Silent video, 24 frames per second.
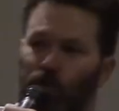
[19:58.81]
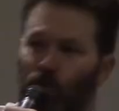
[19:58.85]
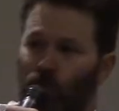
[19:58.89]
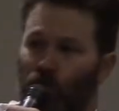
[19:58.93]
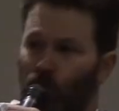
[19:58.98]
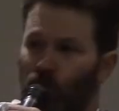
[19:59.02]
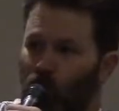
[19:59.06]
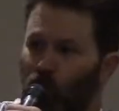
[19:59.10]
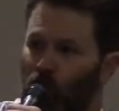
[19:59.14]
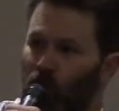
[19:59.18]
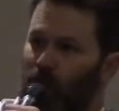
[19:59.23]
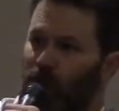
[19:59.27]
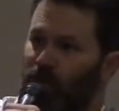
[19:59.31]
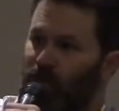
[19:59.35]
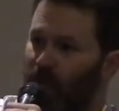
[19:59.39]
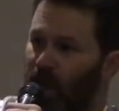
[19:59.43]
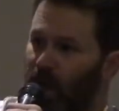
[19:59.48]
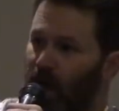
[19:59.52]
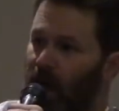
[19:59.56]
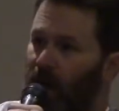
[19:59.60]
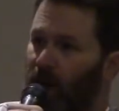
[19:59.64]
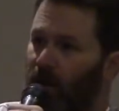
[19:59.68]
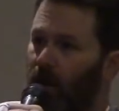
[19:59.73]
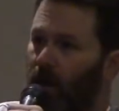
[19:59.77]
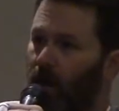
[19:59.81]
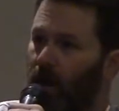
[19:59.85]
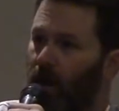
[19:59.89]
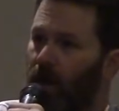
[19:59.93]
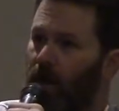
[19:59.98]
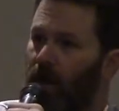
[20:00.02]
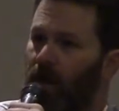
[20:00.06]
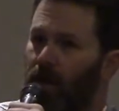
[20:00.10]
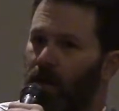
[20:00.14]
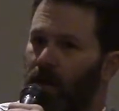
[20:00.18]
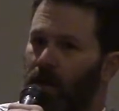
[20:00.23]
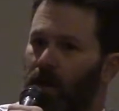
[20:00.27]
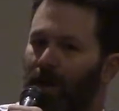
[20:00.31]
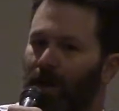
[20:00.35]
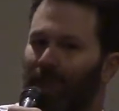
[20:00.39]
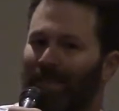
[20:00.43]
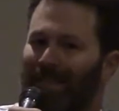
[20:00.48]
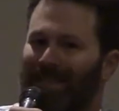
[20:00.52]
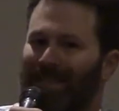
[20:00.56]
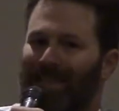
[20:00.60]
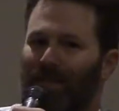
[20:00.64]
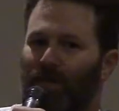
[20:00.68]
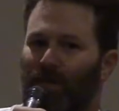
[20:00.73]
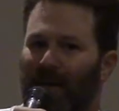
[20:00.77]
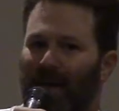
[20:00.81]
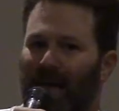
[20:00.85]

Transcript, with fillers: or more of dialogue. But see, what